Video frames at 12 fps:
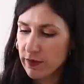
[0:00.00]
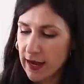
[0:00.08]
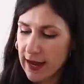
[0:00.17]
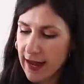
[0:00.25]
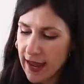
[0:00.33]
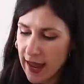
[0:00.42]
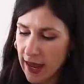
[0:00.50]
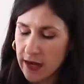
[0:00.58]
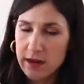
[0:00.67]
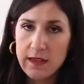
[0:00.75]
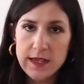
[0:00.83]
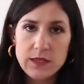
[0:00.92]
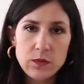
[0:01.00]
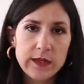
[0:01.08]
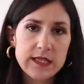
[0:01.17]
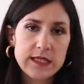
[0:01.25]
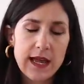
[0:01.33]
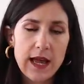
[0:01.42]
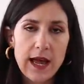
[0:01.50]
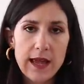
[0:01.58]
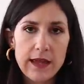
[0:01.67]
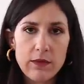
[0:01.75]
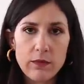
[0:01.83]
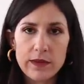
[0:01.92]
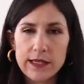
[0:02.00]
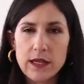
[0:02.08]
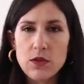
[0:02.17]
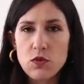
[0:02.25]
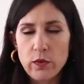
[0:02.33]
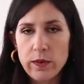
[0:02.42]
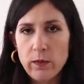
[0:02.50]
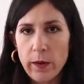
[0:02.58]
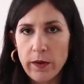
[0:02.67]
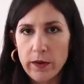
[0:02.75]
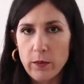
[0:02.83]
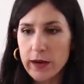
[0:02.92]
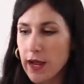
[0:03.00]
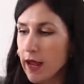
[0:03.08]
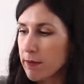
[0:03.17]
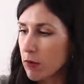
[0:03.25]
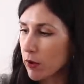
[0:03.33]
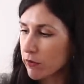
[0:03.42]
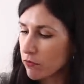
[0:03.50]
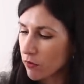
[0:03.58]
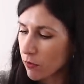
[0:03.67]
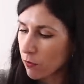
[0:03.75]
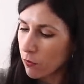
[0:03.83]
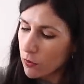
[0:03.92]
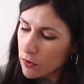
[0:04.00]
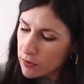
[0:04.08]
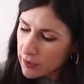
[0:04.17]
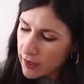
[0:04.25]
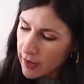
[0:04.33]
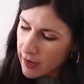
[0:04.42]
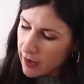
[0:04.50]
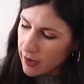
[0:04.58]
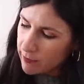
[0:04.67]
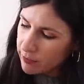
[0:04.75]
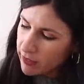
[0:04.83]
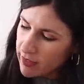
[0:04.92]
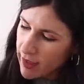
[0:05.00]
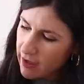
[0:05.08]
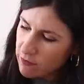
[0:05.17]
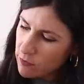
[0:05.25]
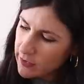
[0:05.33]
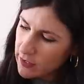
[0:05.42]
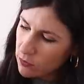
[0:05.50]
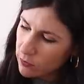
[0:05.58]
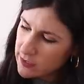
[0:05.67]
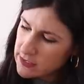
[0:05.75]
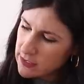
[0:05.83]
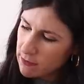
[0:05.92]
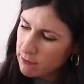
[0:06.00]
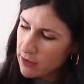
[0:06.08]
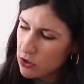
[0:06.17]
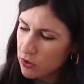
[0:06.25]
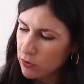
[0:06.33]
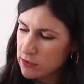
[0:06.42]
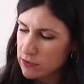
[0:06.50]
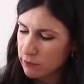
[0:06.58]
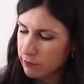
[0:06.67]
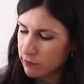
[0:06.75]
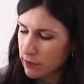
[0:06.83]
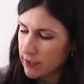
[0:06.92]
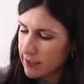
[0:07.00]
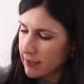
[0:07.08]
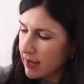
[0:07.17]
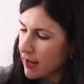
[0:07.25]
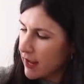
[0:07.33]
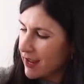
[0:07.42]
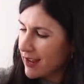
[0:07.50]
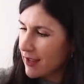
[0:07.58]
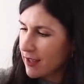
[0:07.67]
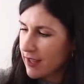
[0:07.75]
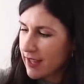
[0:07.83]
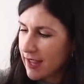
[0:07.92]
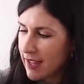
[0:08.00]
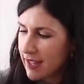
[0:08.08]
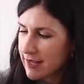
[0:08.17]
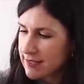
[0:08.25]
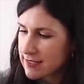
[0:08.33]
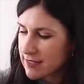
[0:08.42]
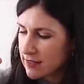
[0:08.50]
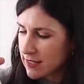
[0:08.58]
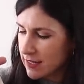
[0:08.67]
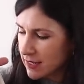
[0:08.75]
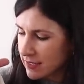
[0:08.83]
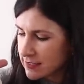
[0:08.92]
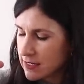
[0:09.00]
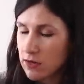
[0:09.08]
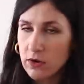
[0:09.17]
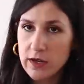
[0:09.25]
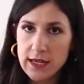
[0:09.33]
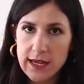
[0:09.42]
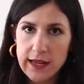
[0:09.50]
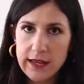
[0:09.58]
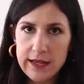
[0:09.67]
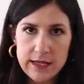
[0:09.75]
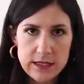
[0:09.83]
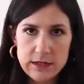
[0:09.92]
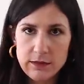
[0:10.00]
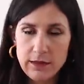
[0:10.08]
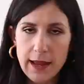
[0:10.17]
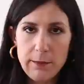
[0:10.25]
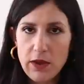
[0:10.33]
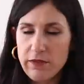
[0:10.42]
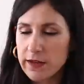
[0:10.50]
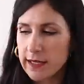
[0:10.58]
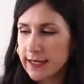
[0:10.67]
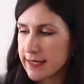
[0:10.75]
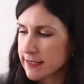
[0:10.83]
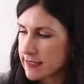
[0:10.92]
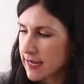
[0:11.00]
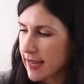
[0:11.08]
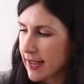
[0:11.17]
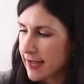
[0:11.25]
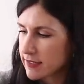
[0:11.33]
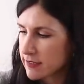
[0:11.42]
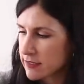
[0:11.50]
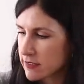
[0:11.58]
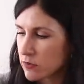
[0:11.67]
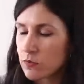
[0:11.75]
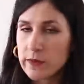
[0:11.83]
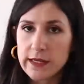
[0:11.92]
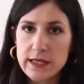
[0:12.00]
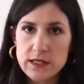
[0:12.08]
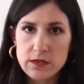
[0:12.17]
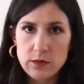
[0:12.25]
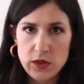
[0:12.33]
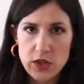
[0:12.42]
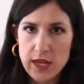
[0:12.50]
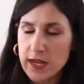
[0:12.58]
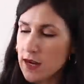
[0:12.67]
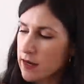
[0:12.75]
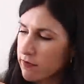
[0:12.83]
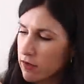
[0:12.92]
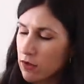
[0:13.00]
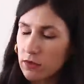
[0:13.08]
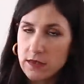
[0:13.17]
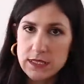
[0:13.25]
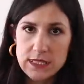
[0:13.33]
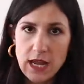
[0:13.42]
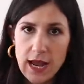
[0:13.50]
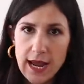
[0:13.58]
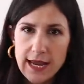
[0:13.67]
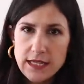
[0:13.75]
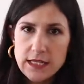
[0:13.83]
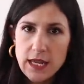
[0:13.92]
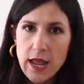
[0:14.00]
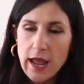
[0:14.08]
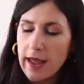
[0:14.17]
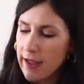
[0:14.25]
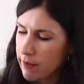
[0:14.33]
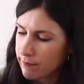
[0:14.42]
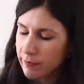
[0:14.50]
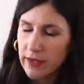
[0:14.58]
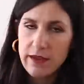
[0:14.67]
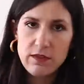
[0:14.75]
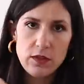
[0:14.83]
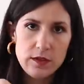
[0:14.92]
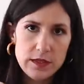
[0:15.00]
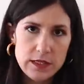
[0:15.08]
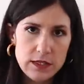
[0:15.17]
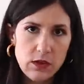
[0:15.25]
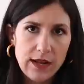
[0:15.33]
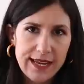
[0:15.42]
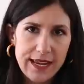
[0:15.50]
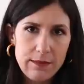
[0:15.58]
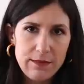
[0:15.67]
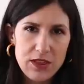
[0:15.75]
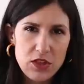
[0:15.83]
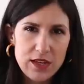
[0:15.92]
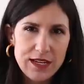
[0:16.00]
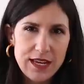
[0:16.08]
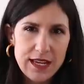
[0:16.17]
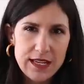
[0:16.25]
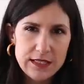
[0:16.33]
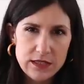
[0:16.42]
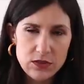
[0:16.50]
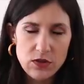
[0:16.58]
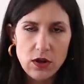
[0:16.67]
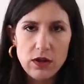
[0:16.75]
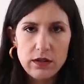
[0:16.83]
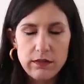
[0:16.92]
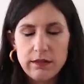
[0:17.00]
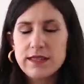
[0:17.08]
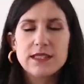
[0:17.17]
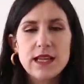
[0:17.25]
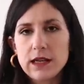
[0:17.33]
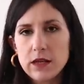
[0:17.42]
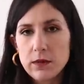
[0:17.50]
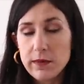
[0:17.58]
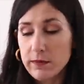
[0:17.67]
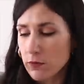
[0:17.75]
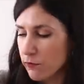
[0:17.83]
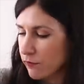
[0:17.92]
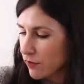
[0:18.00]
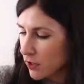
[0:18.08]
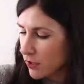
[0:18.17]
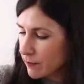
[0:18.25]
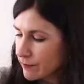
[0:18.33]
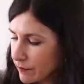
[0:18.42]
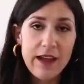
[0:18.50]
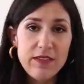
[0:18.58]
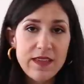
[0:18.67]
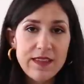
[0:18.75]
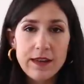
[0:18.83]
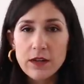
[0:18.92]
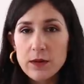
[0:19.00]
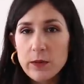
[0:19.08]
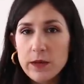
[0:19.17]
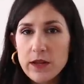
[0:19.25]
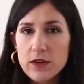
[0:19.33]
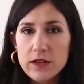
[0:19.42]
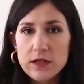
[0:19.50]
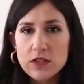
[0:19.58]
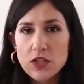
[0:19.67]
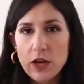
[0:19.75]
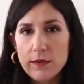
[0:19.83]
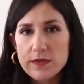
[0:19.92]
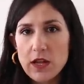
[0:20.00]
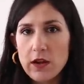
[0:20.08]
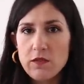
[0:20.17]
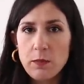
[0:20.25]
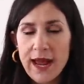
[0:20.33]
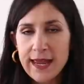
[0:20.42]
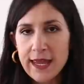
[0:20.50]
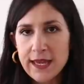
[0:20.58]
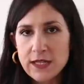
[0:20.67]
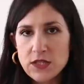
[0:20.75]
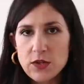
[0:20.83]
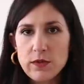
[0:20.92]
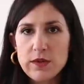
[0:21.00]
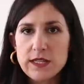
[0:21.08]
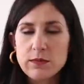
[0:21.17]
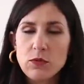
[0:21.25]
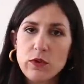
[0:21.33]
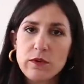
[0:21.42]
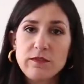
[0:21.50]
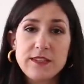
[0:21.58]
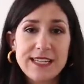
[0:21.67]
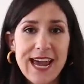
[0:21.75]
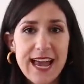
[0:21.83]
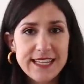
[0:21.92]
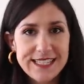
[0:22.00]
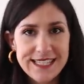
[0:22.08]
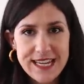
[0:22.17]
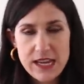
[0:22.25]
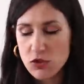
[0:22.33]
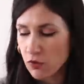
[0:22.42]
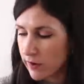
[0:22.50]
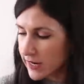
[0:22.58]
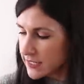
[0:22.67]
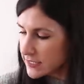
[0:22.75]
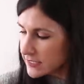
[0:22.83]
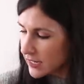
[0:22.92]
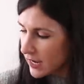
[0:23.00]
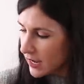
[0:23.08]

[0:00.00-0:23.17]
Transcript: far and these are ones that I really enjoy wearing when I'm going for a walk. Um, they haven't really creased up much across the foot uh, and the interior is like perfectly intact, still really squishy kind of along the sides, um, even though the sole, like I mentioned, is not is a little bit more firm. I think they look pretty good in terms of buying into this more dad sneaker trend.